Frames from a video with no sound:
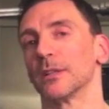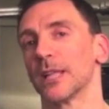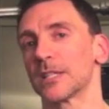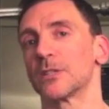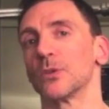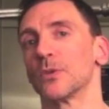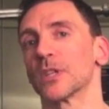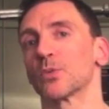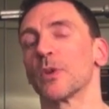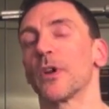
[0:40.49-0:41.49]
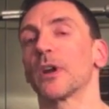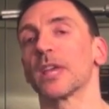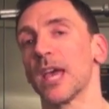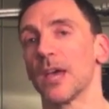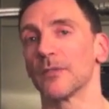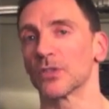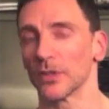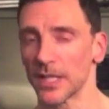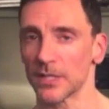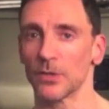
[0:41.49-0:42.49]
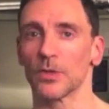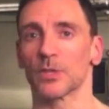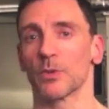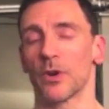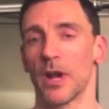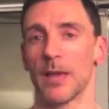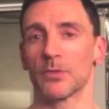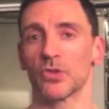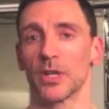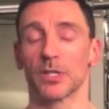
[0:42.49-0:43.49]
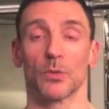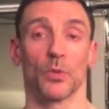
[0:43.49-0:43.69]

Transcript: Let's do this with our calves or let's do this with our hamstrings.